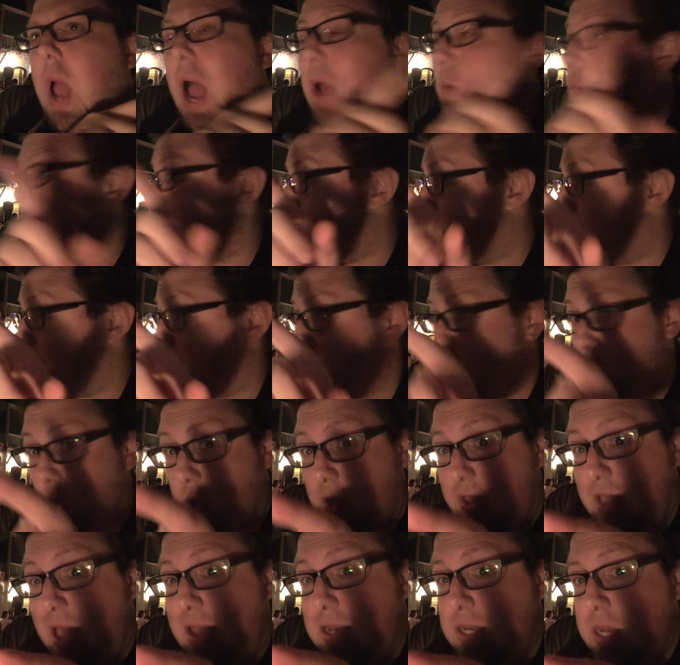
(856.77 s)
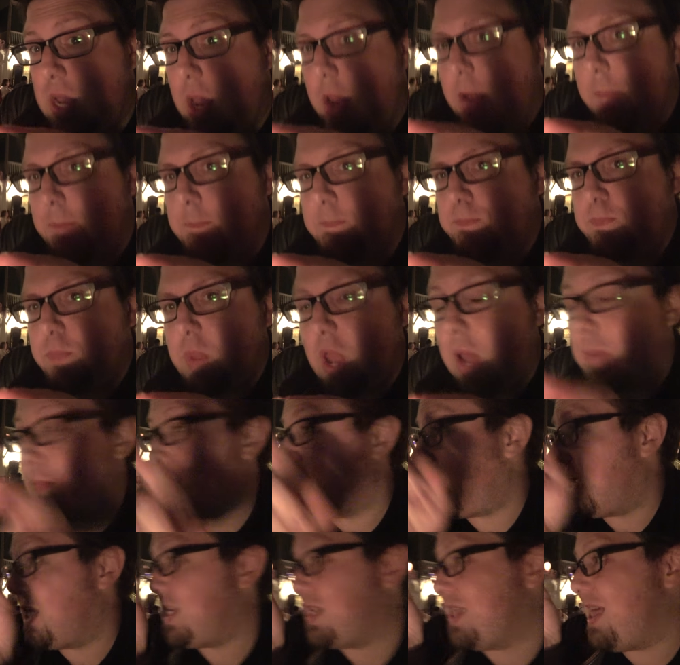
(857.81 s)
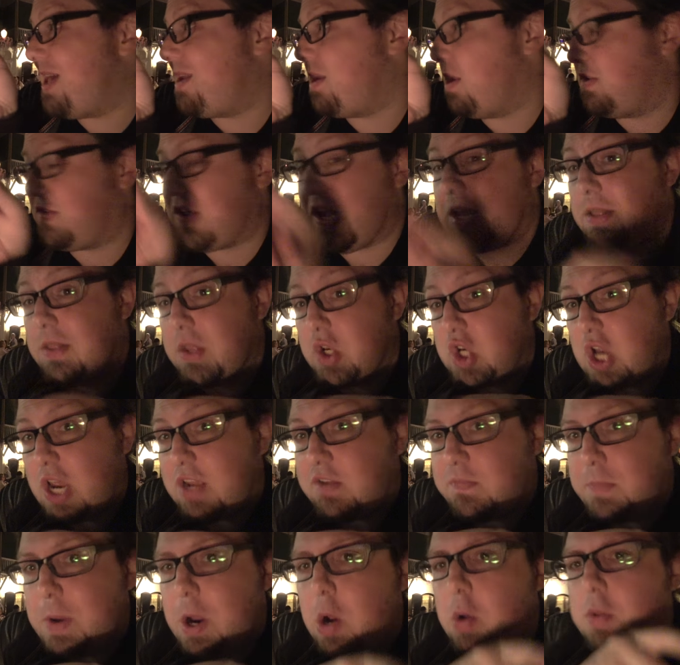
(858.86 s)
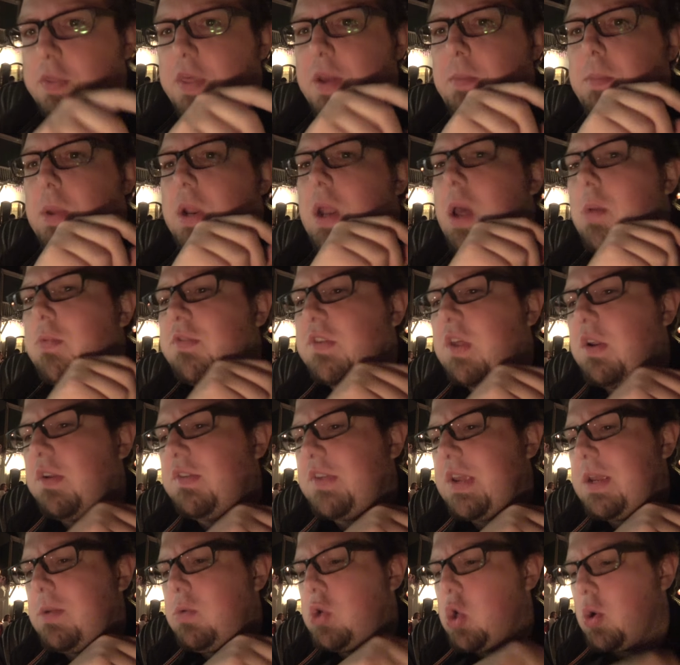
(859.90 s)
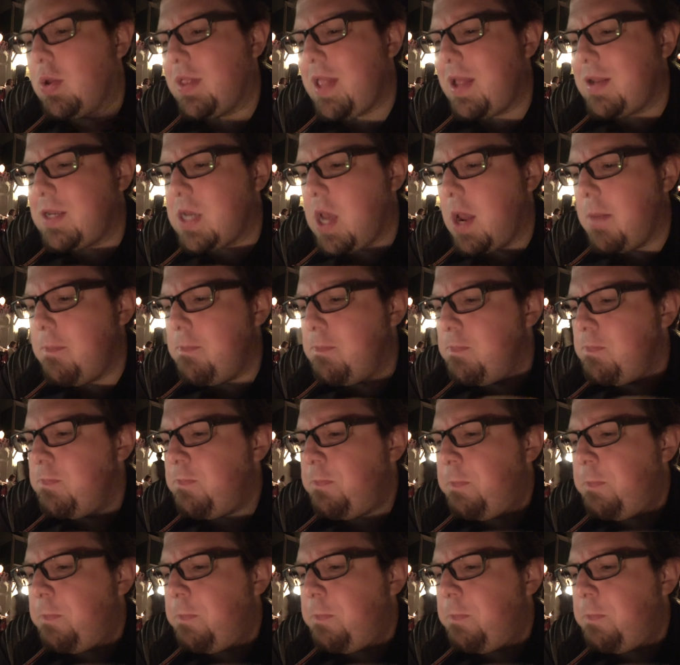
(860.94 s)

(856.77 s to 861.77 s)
I remember during that time, I'm going to get to that in a second, the Jack Sparrow thing, but I was going to say during that time,